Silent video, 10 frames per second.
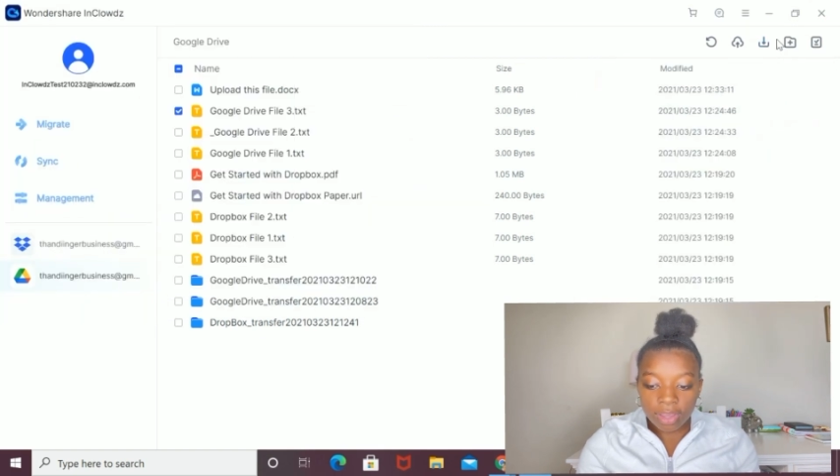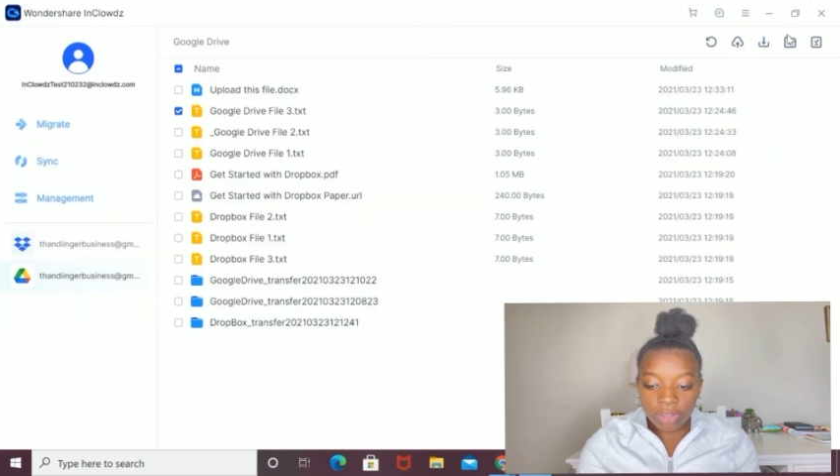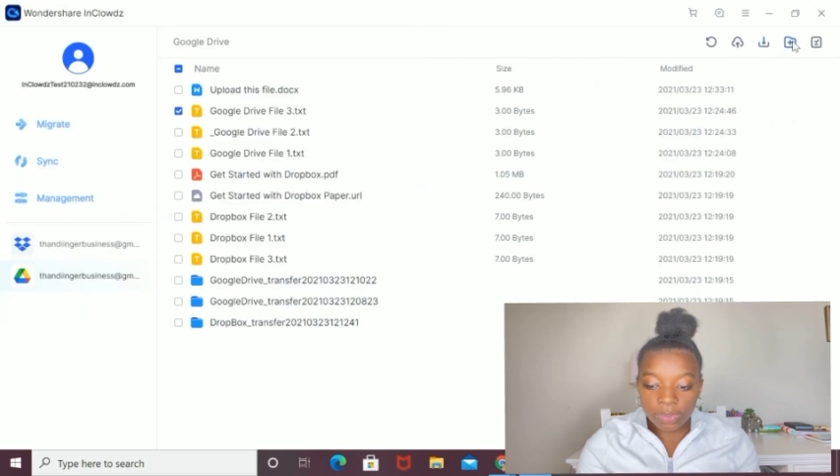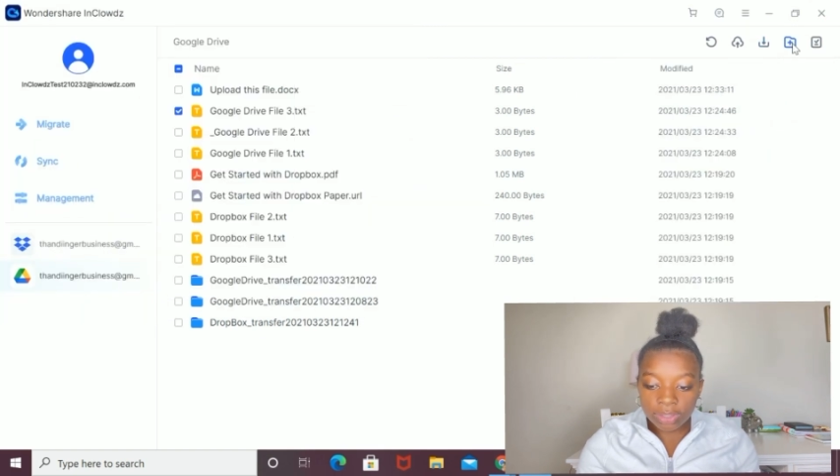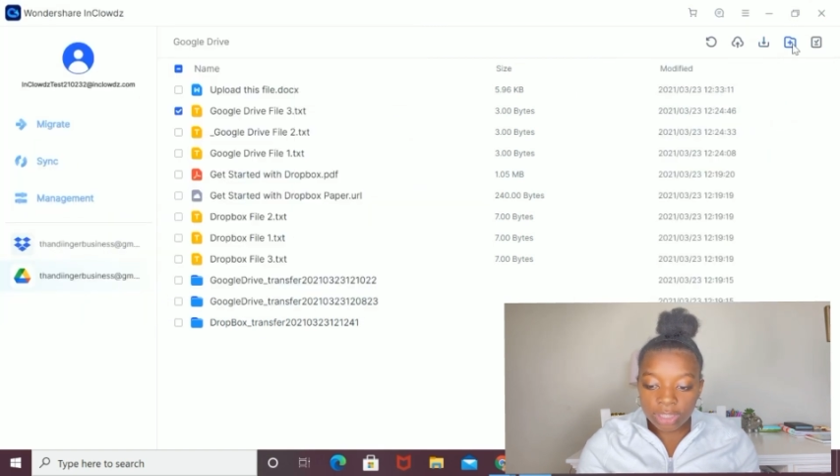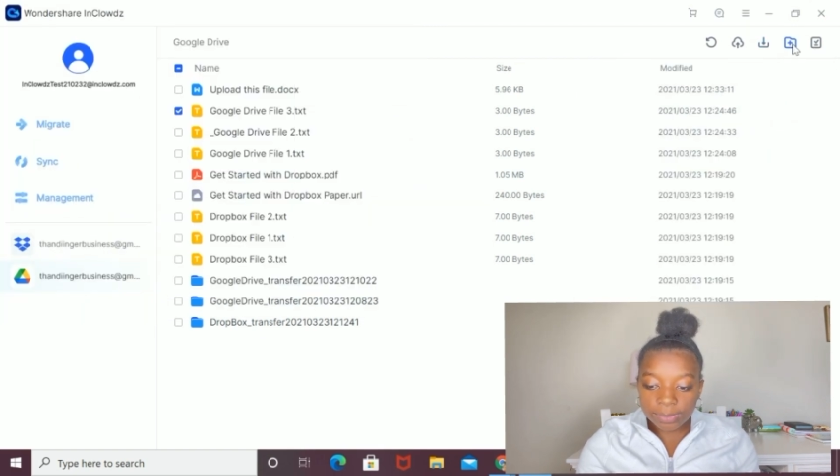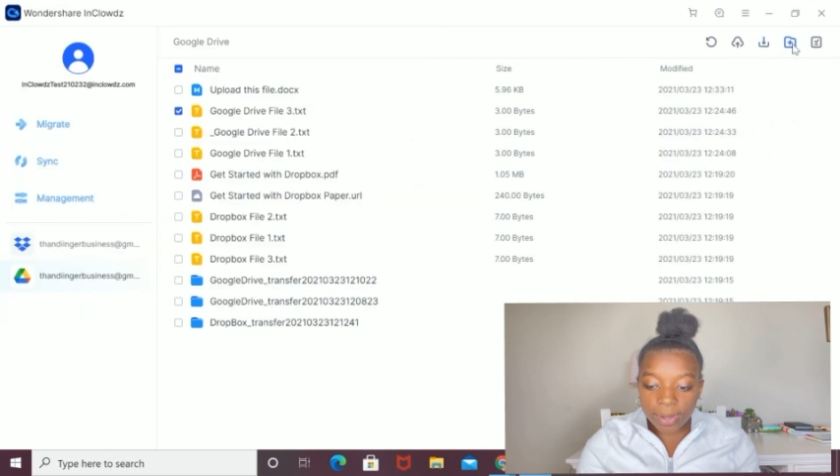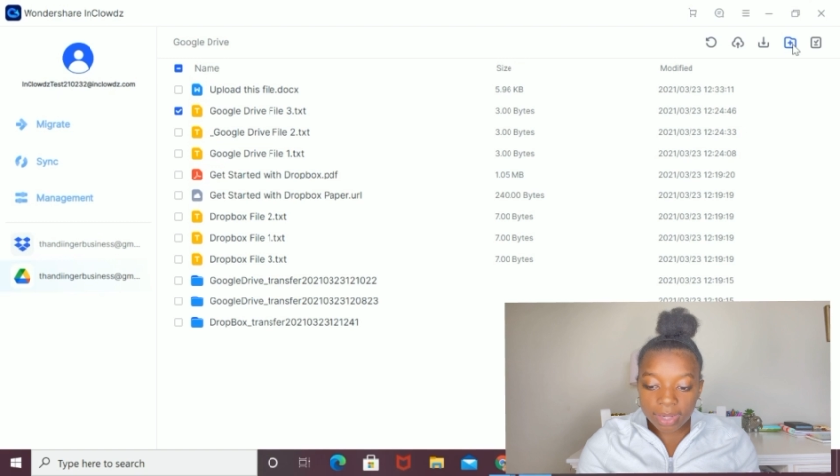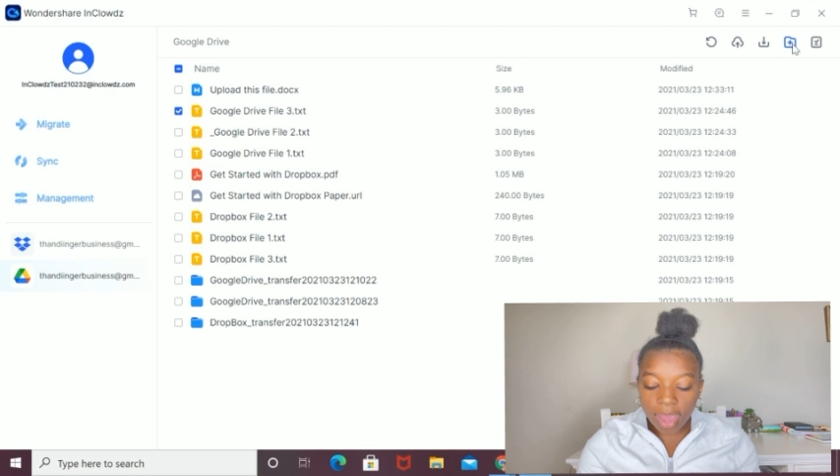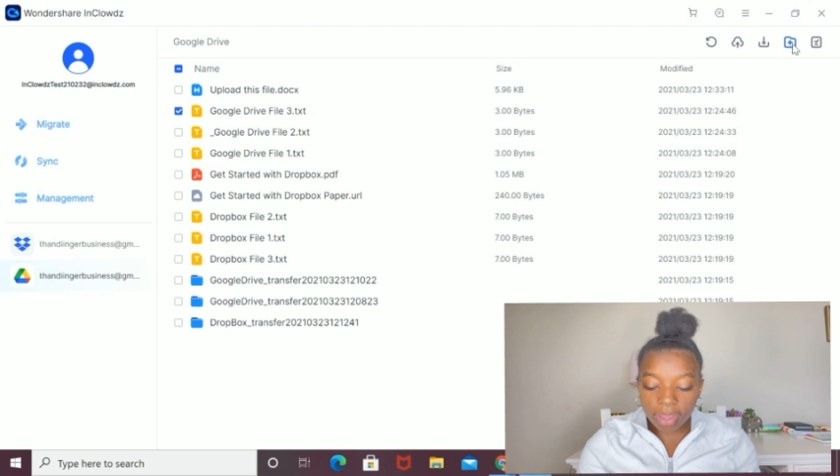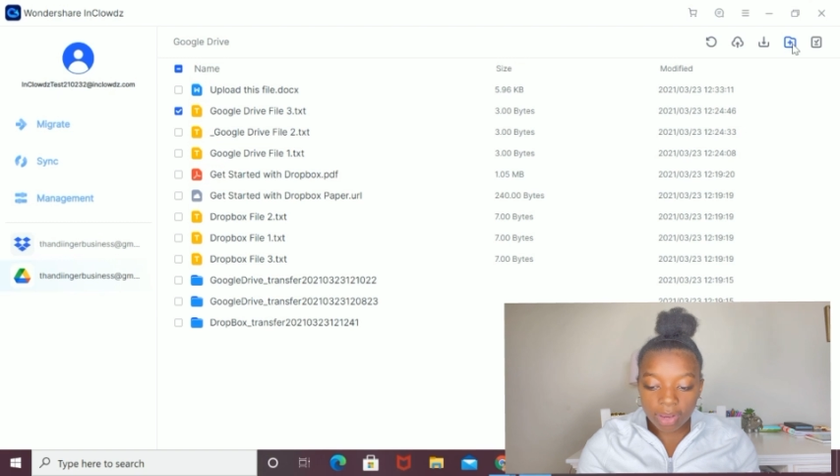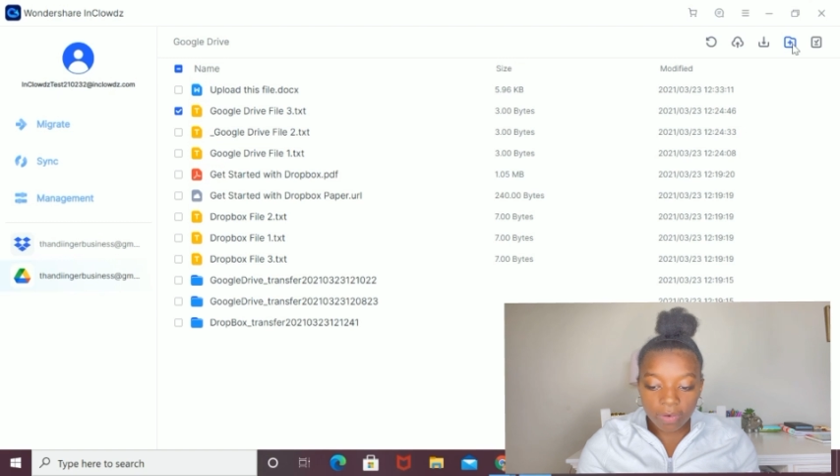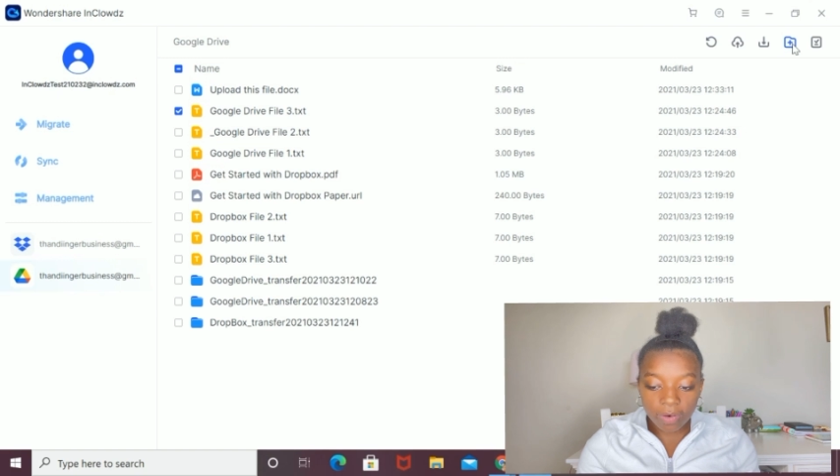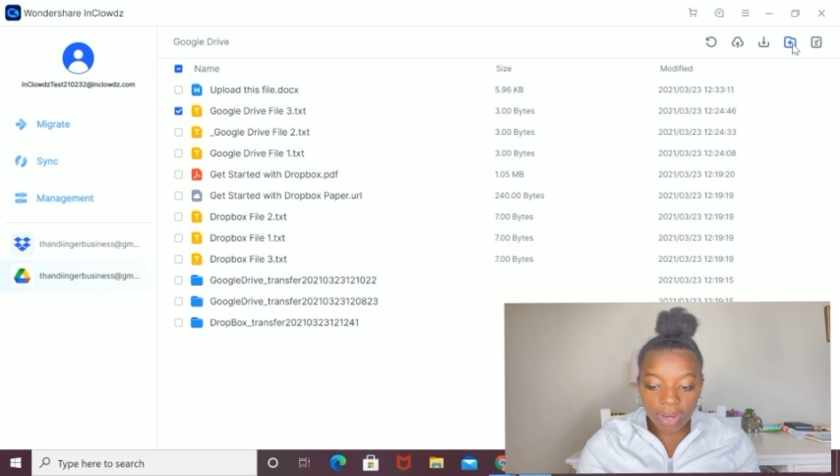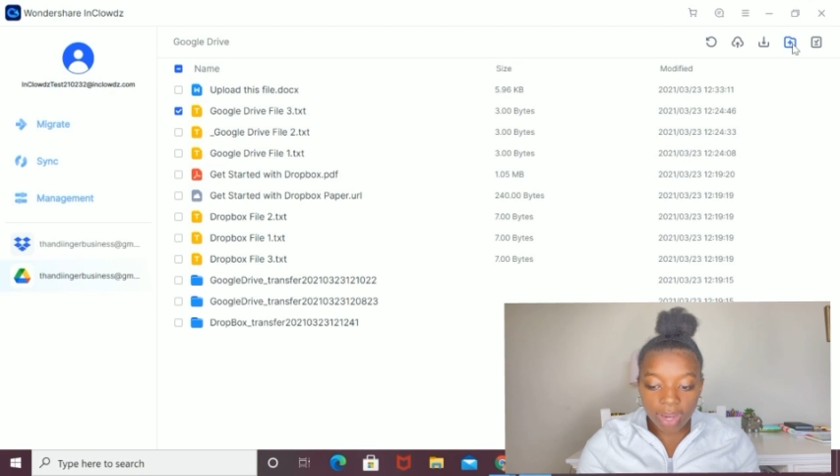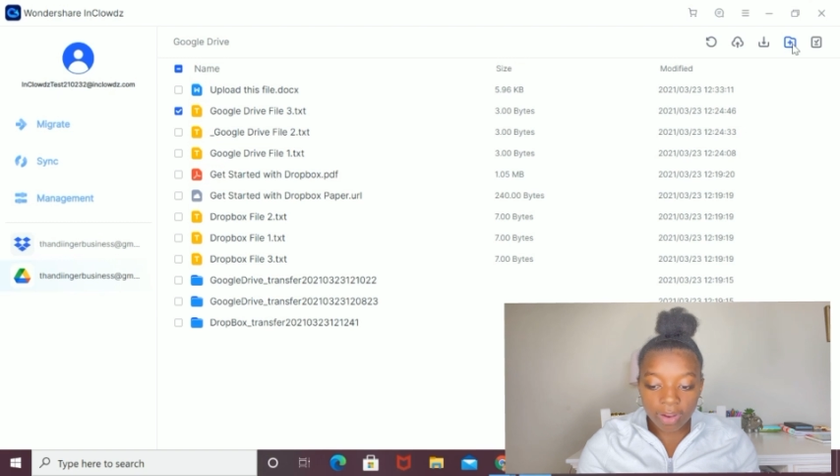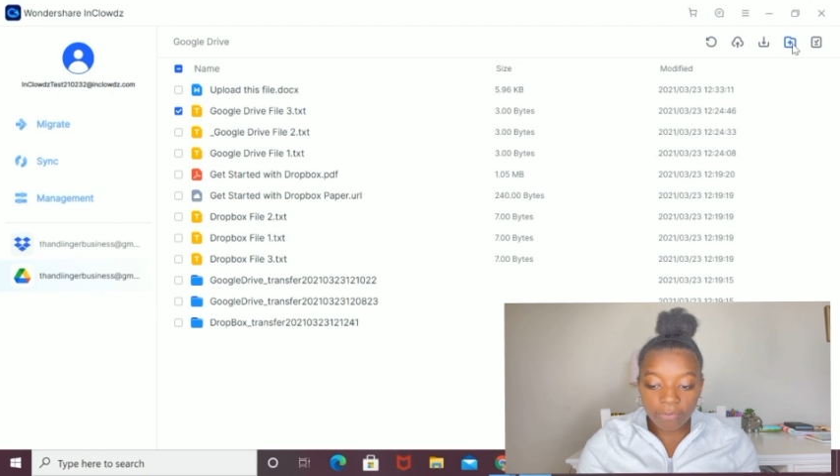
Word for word: Using this button, I can create a